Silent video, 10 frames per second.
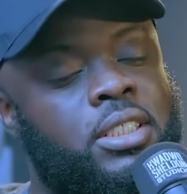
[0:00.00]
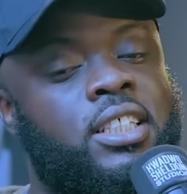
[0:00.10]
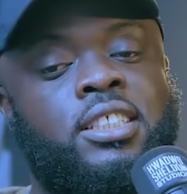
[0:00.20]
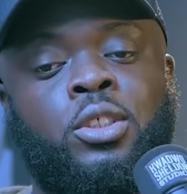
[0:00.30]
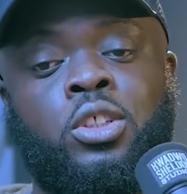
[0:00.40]
But
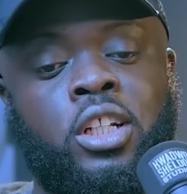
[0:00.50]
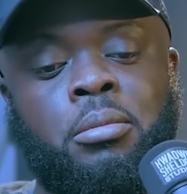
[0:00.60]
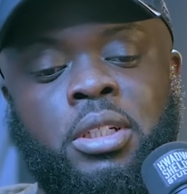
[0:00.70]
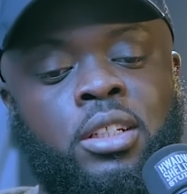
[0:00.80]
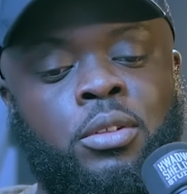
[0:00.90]
see, she
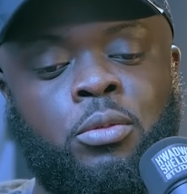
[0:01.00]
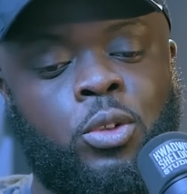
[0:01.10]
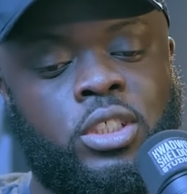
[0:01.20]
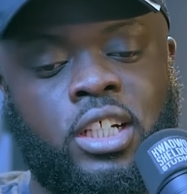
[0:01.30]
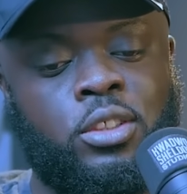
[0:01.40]
shouldn't be even
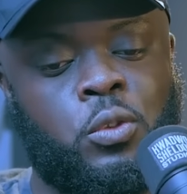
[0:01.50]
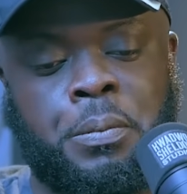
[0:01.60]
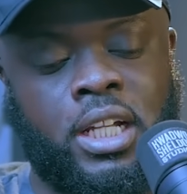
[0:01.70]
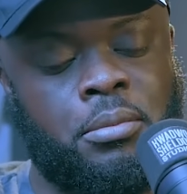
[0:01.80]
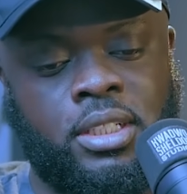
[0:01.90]
voted into
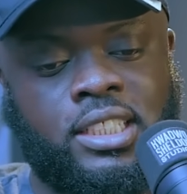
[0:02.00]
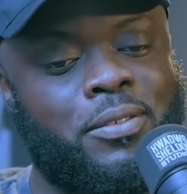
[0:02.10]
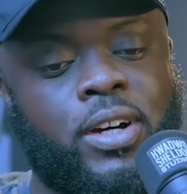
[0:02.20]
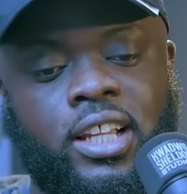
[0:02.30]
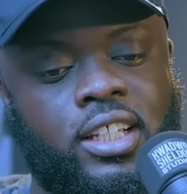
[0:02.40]
parliament
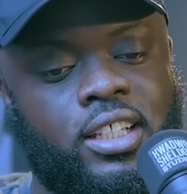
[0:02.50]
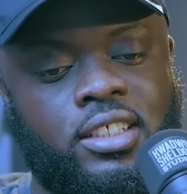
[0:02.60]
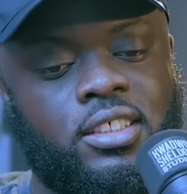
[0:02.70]
ever again.